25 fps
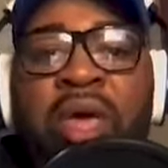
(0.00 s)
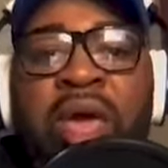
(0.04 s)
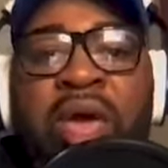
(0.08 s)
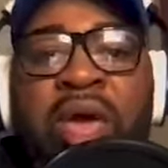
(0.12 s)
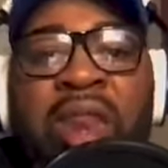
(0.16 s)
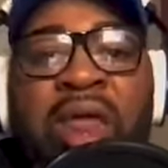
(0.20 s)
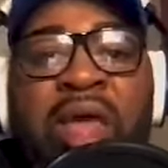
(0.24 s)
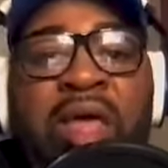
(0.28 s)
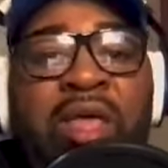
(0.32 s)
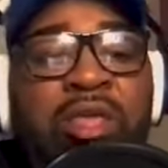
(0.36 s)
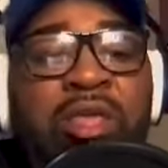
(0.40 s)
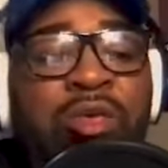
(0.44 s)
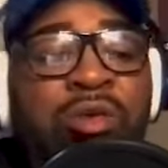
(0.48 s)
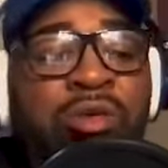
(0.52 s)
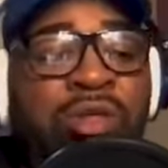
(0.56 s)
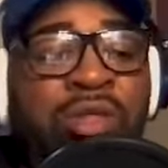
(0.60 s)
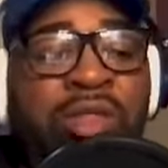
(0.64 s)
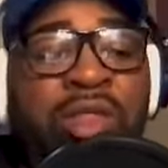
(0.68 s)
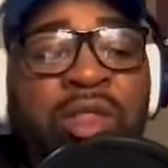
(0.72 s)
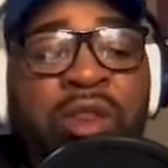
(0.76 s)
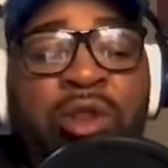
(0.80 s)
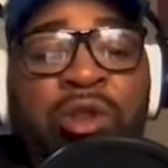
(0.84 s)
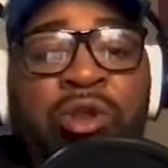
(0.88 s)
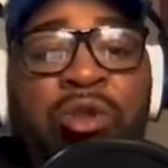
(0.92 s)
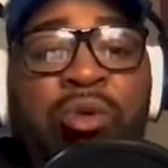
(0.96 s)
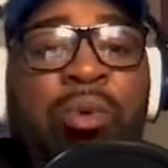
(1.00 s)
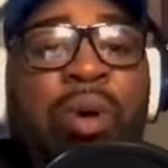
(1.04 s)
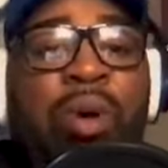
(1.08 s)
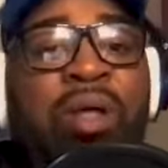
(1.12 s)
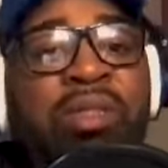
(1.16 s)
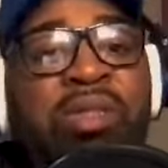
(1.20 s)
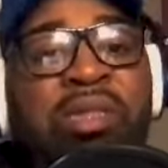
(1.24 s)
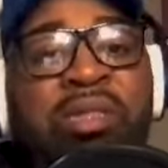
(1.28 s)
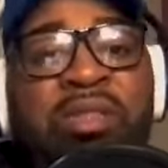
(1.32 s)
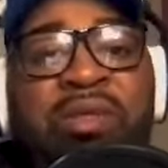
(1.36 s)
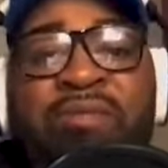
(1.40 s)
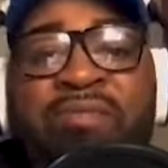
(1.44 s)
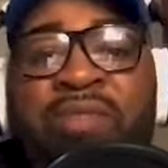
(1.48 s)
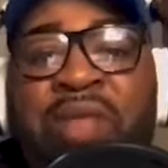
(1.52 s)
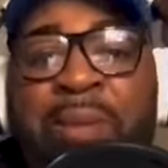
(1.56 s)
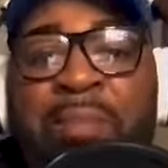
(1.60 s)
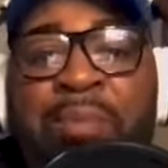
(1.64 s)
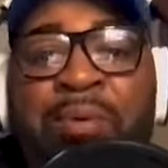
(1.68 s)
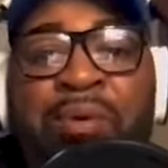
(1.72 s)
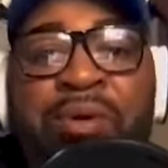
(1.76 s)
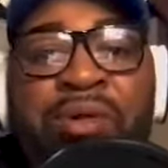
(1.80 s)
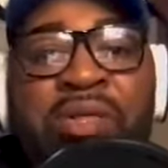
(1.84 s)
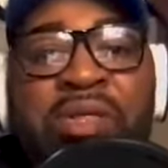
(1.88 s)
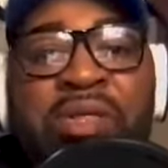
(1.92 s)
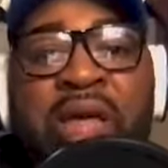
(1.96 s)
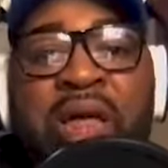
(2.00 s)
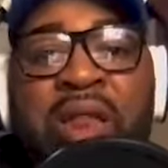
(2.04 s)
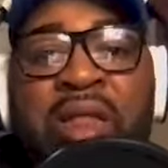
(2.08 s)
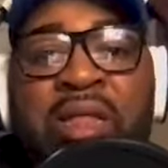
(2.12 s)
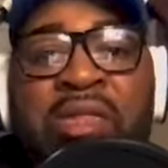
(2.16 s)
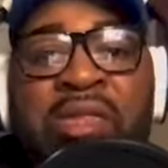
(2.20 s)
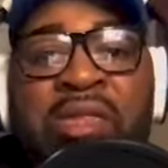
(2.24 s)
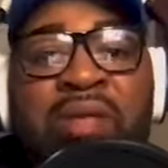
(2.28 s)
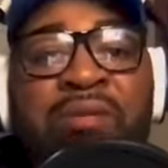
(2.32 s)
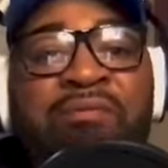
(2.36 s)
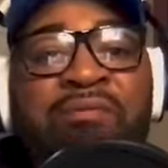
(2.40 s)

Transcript: and I use little nuances of their personality.